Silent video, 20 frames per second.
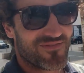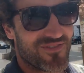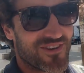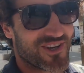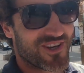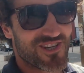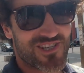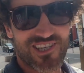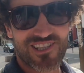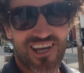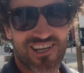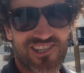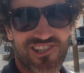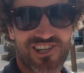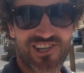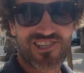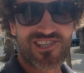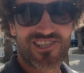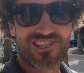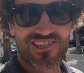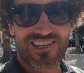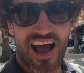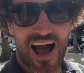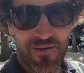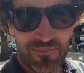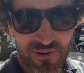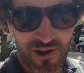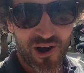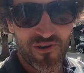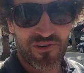because it doesn't just
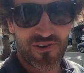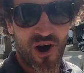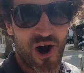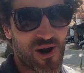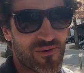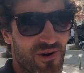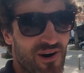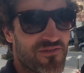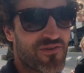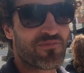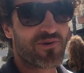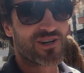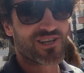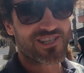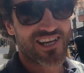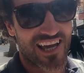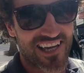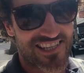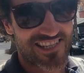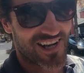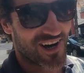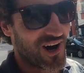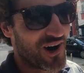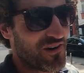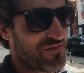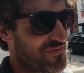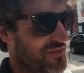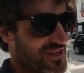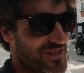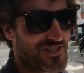happen overnight where everybody takes it
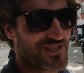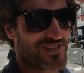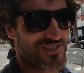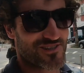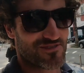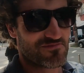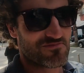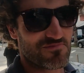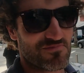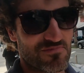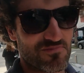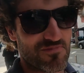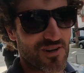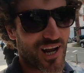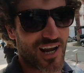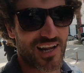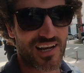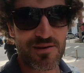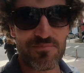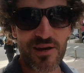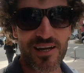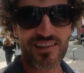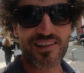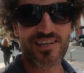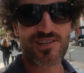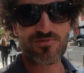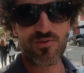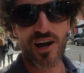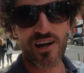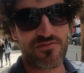off. It's clearly been
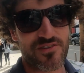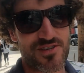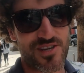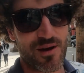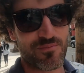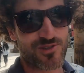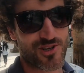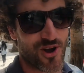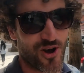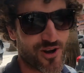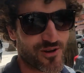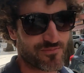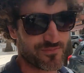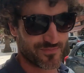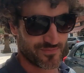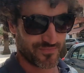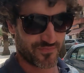this way for some time,